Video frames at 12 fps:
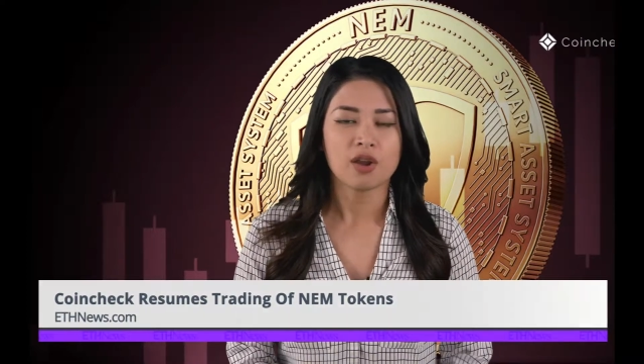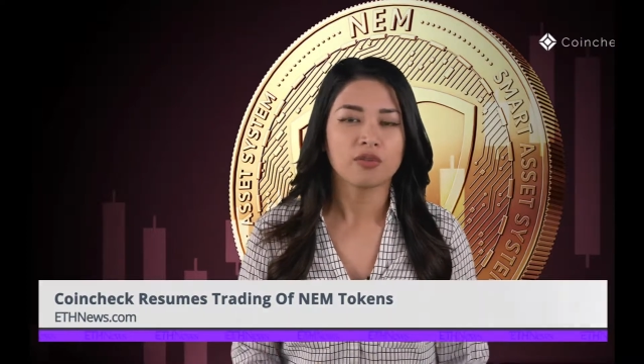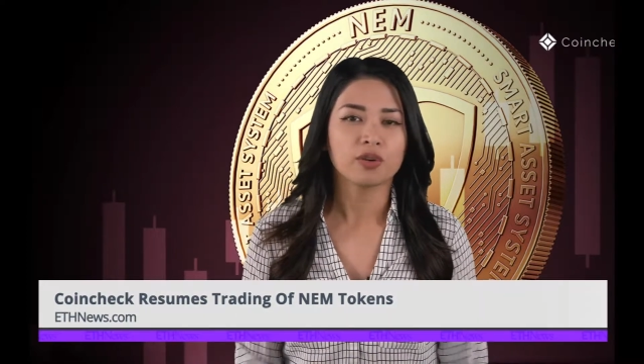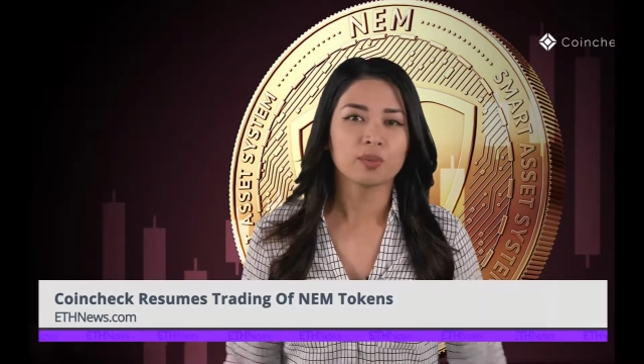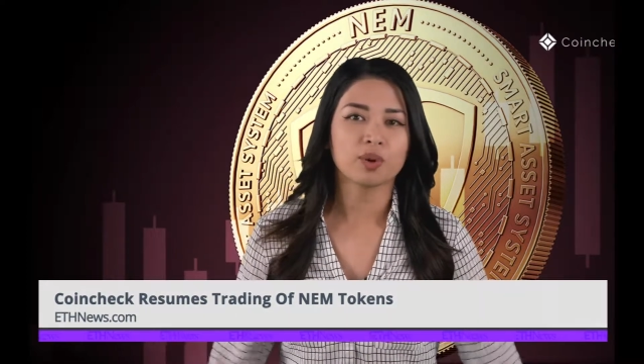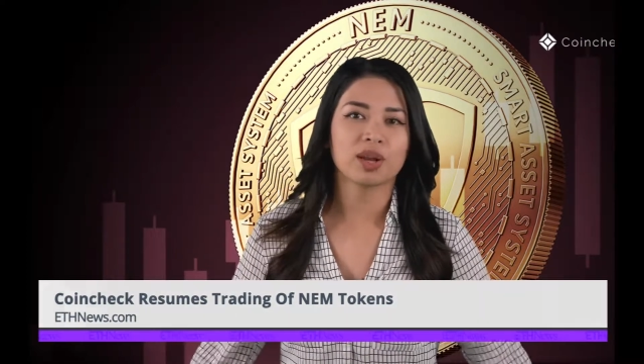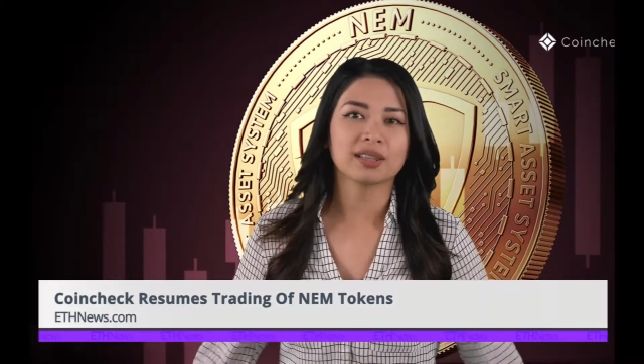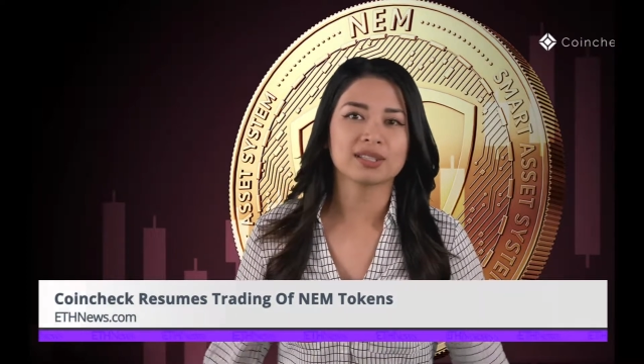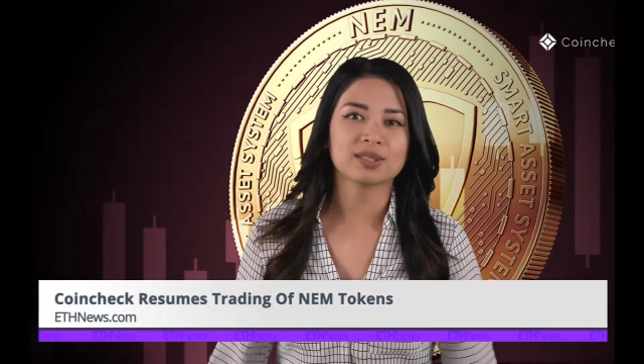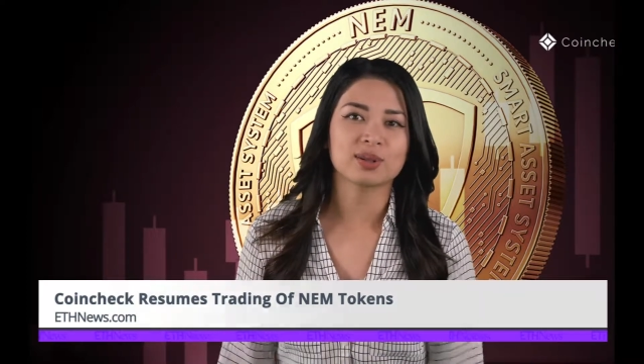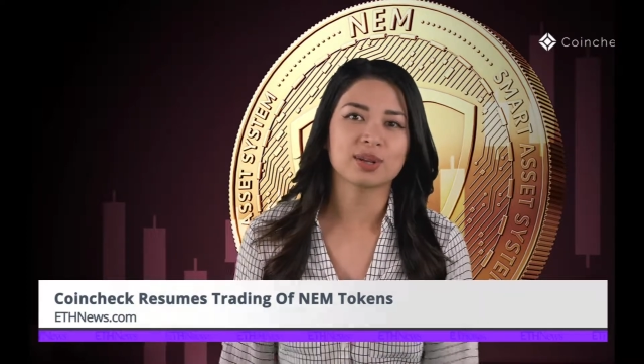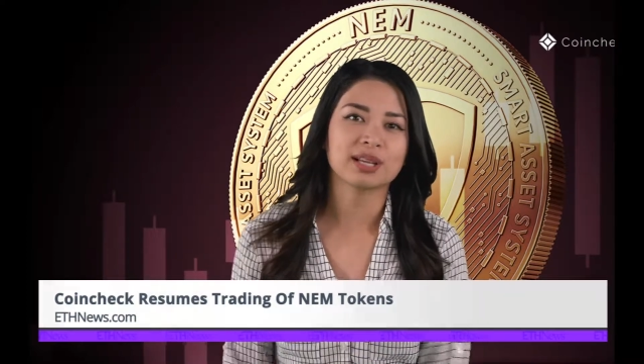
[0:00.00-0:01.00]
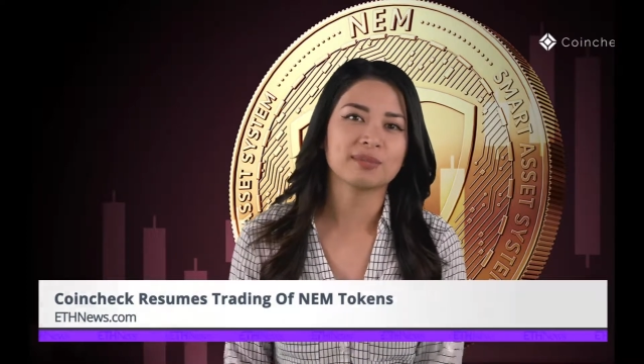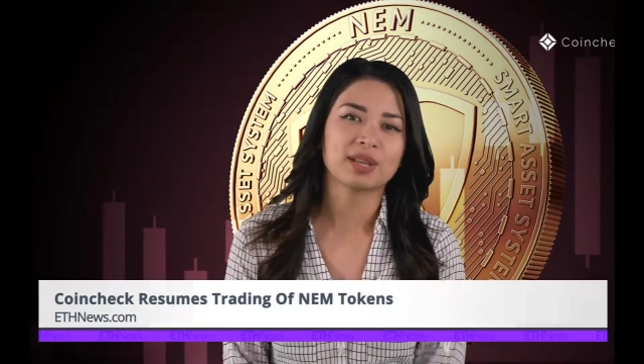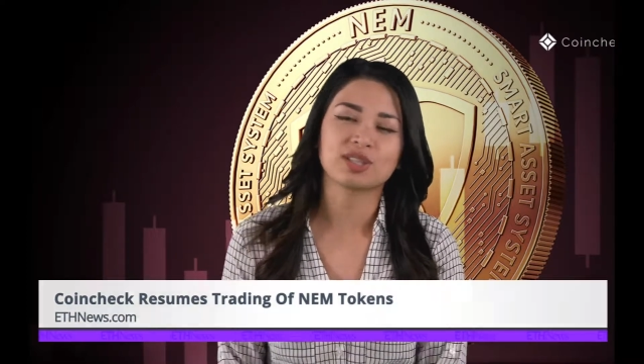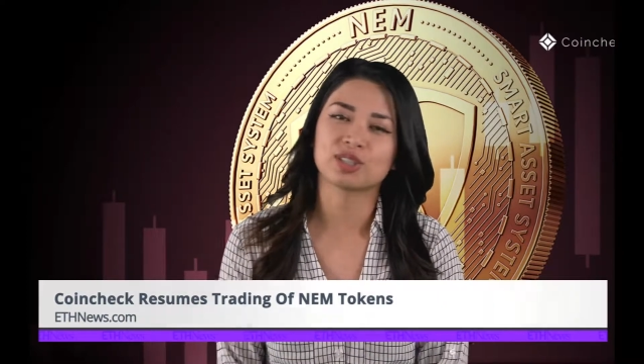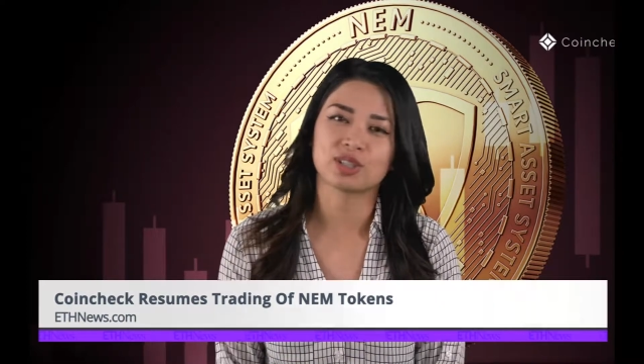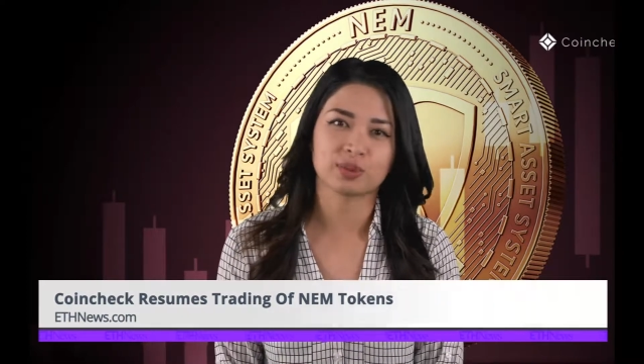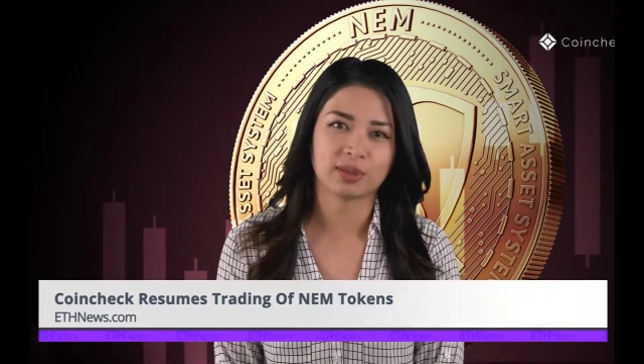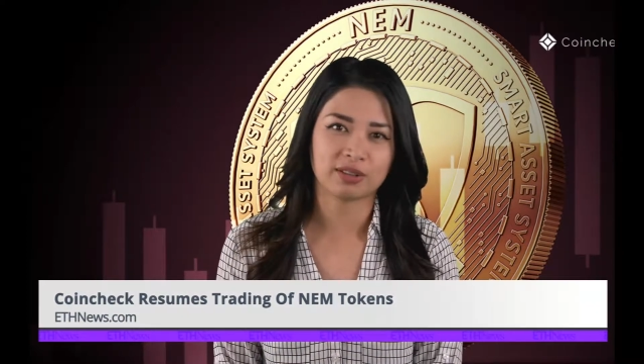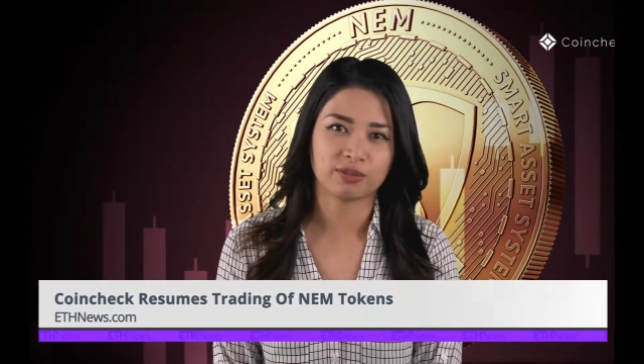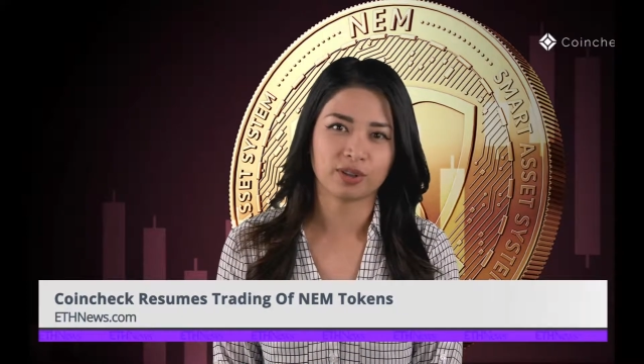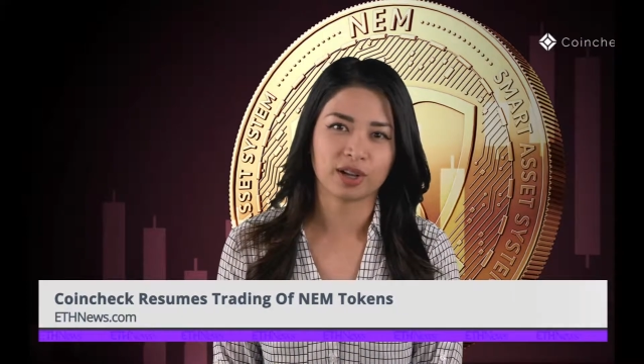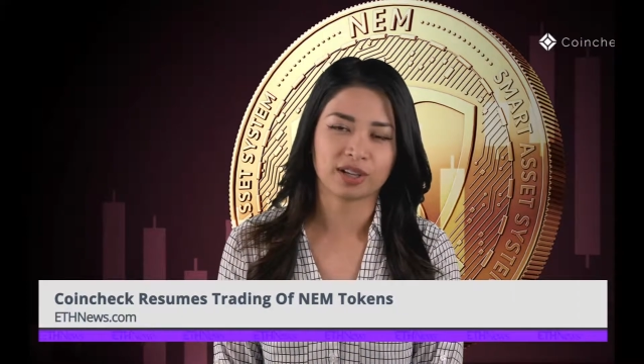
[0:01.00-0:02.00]
For more on the story, make sure to read
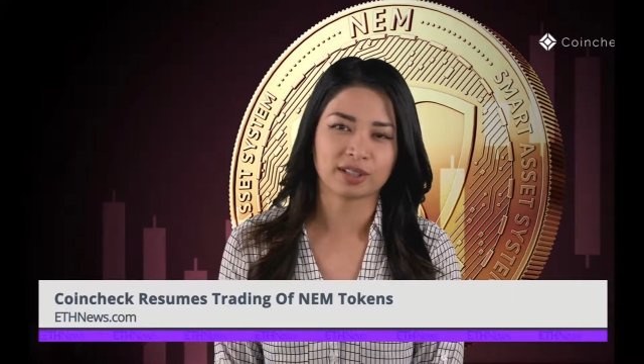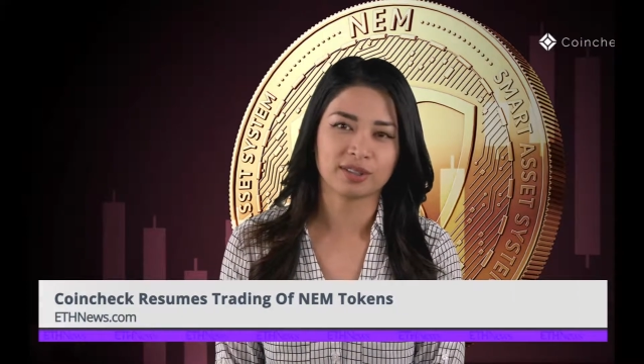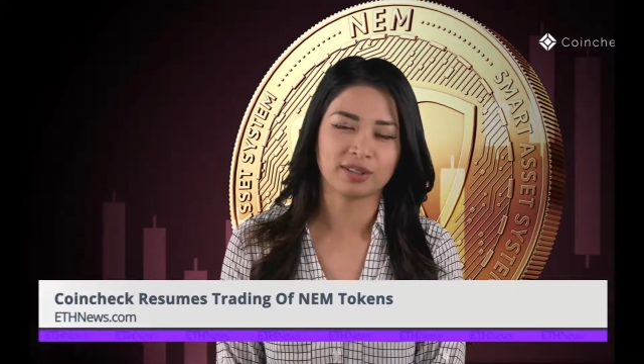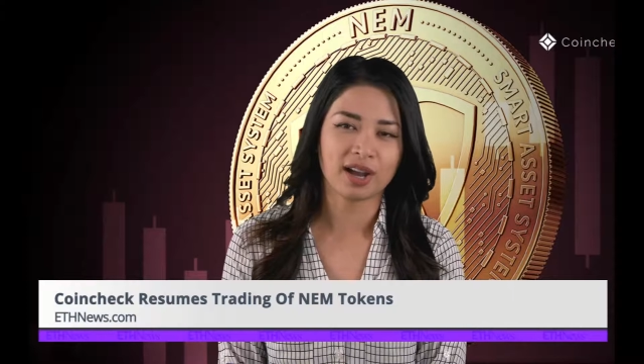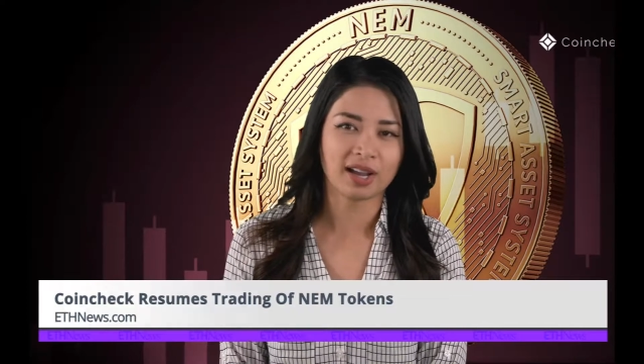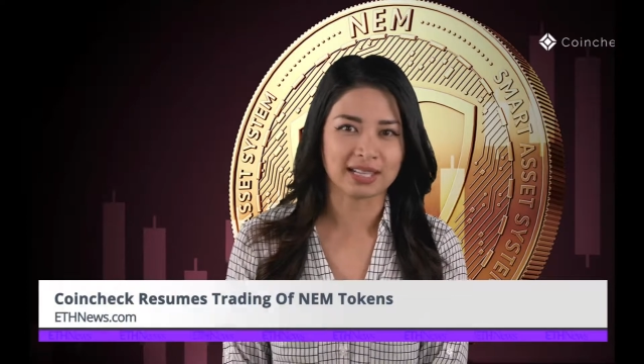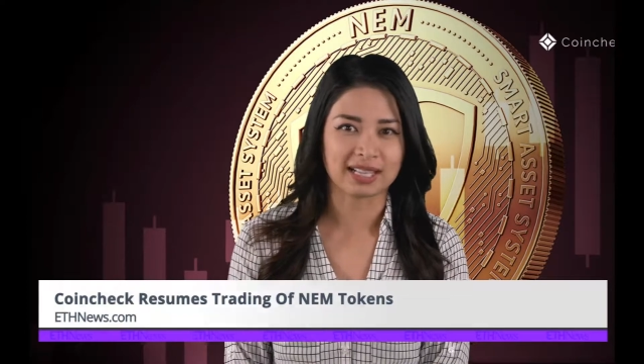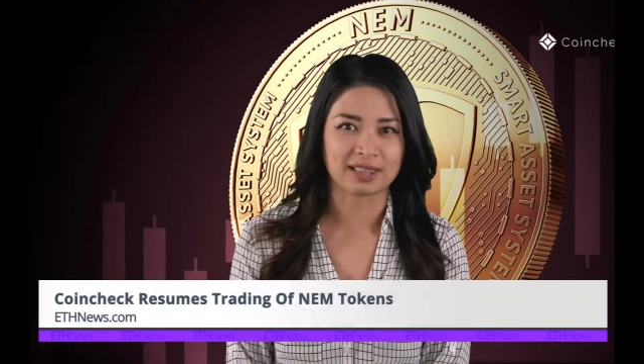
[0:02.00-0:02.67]
the full article on